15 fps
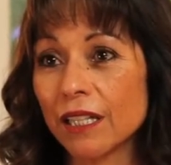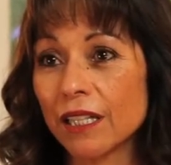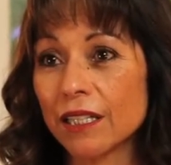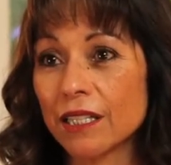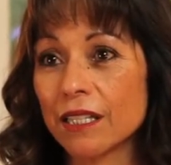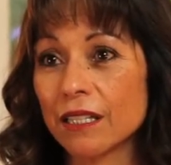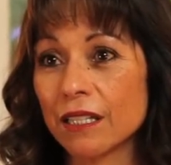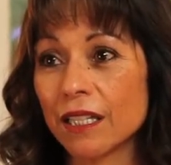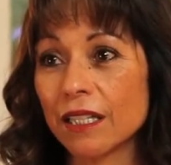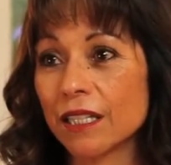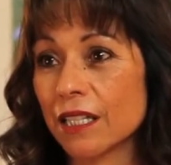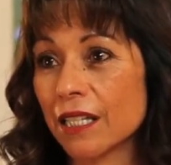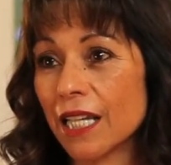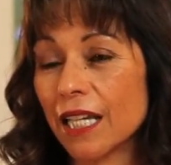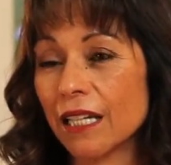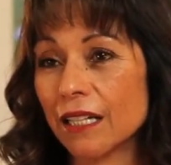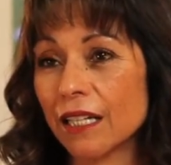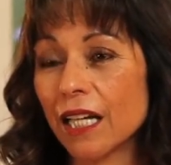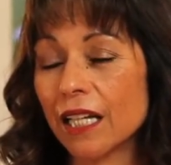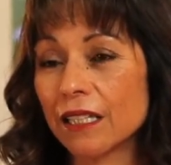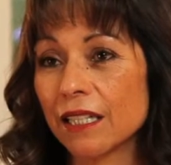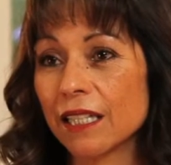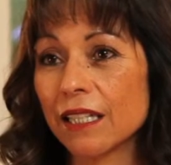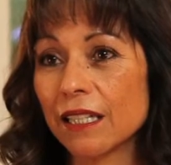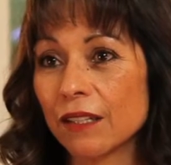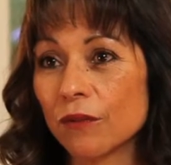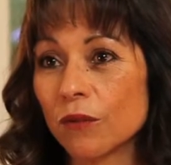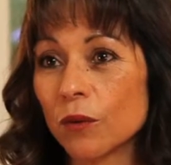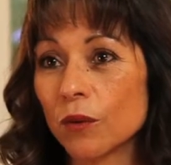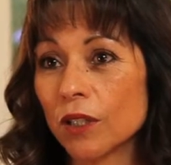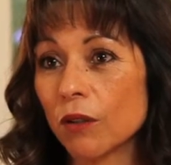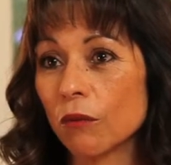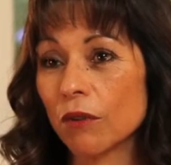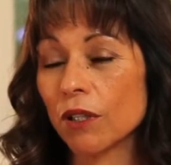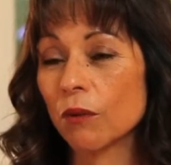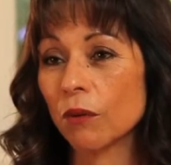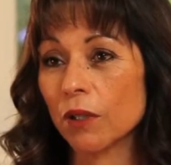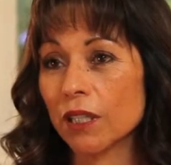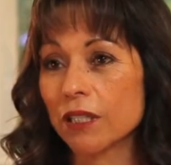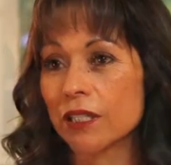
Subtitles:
He just had an idea of what it was.